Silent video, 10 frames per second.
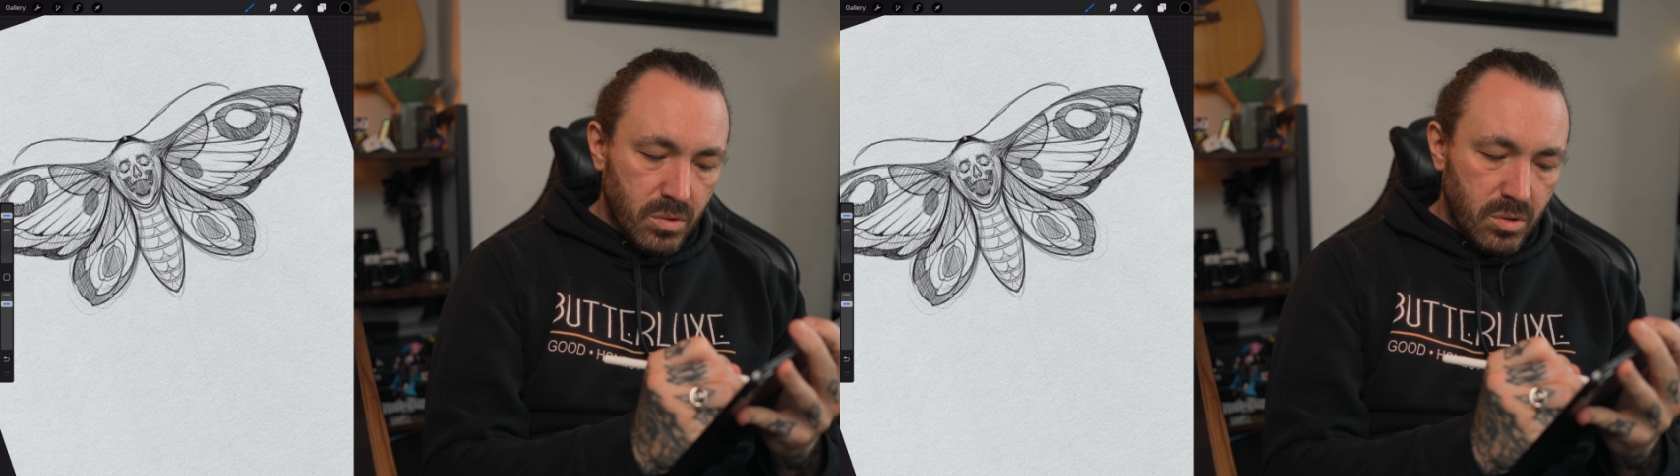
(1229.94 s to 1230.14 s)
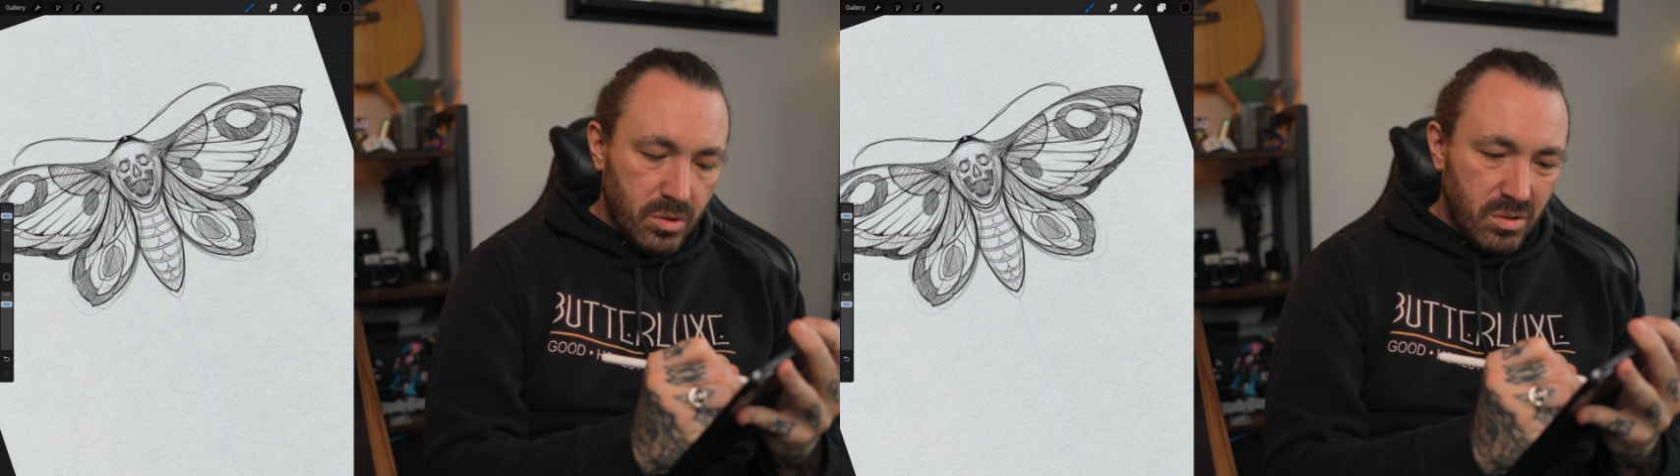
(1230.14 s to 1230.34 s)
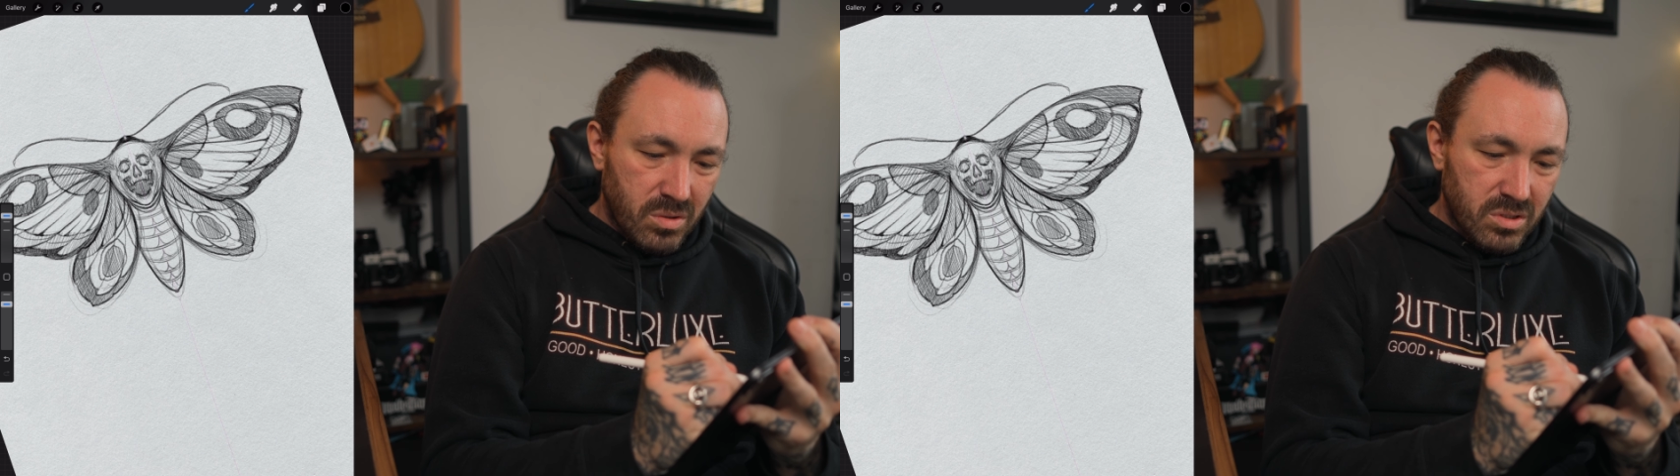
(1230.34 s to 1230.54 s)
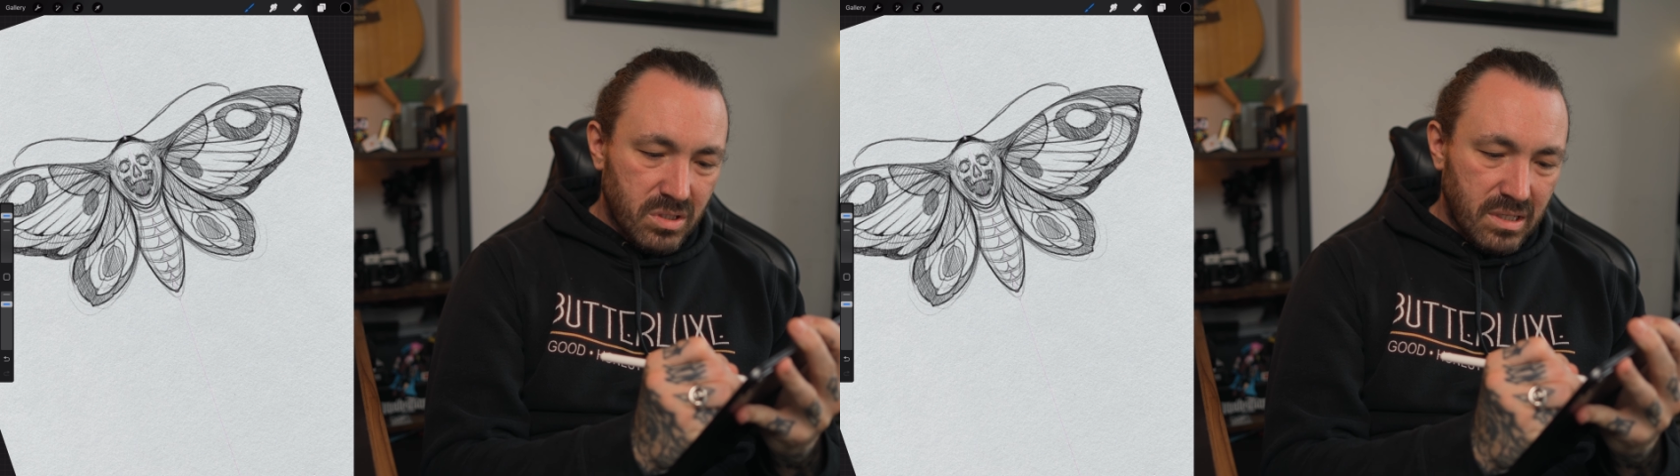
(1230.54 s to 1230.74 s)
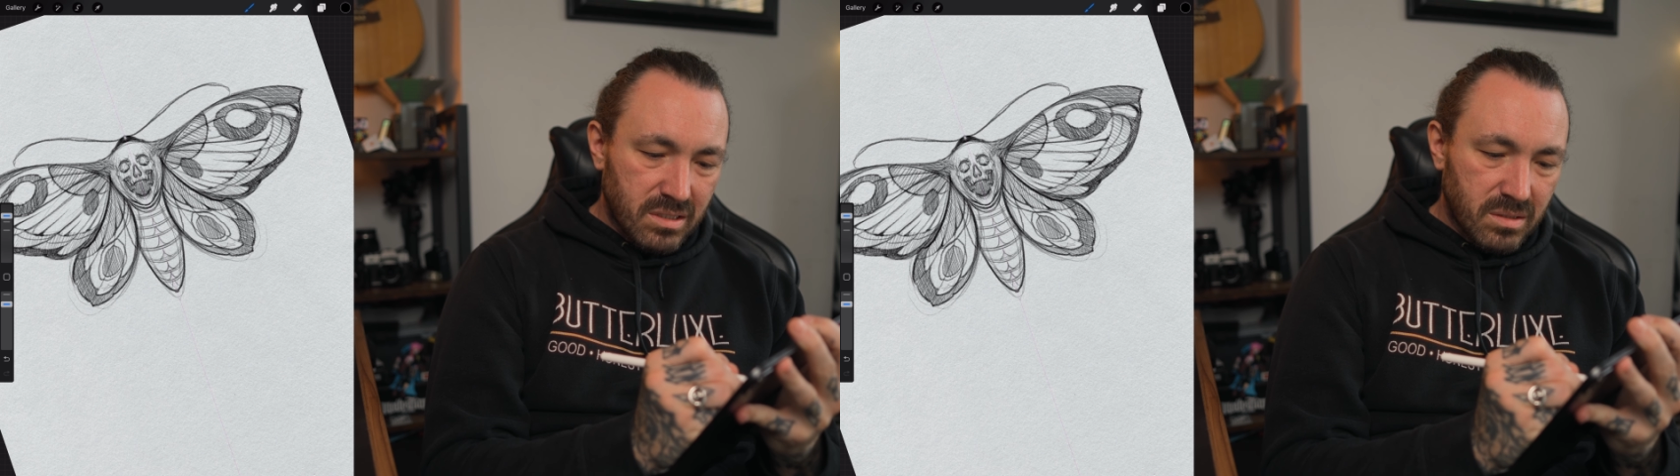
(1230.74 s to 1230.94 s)
You know,
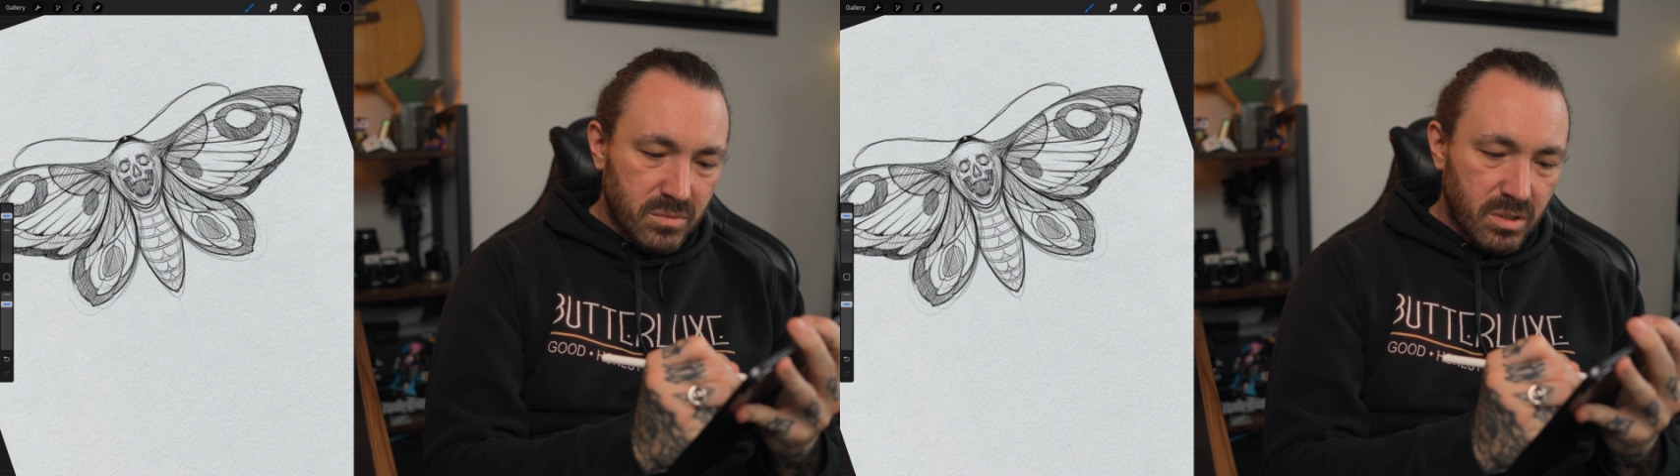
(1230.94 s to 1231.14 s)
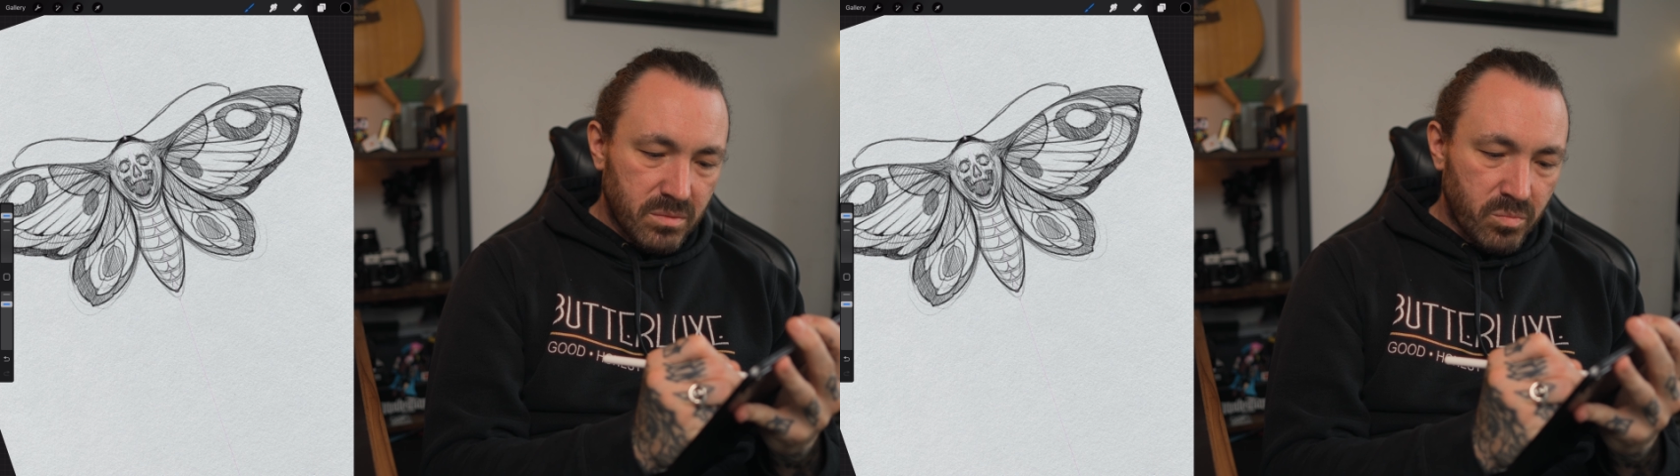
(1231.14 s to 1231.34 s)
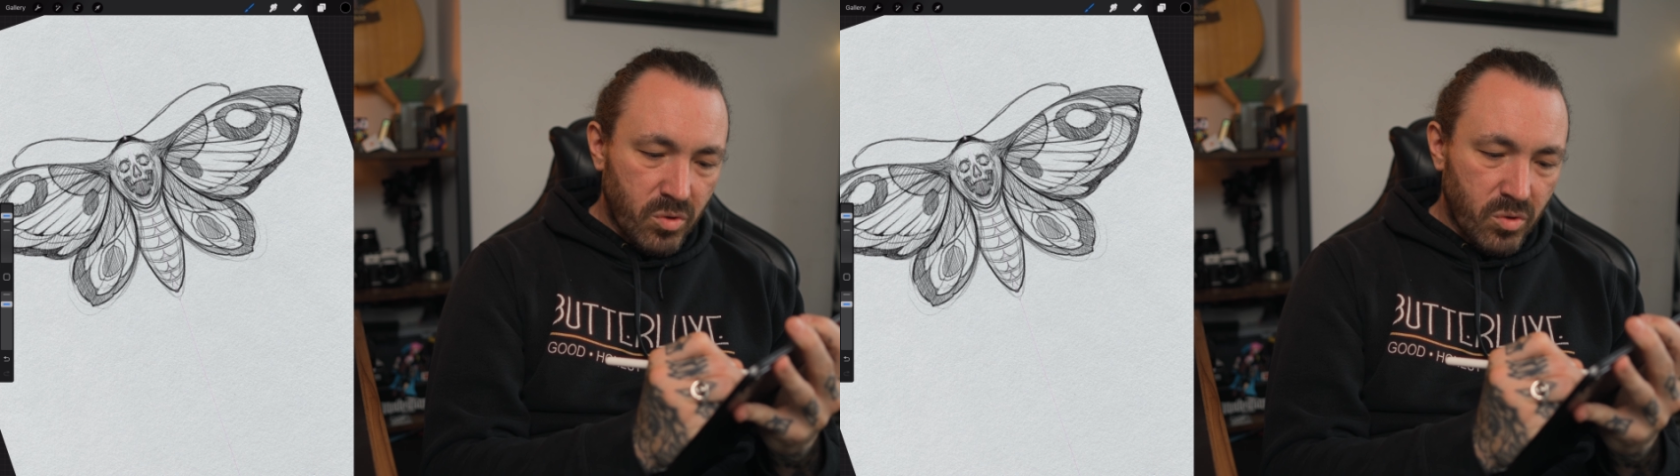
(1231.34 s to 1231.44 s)
because like sometimes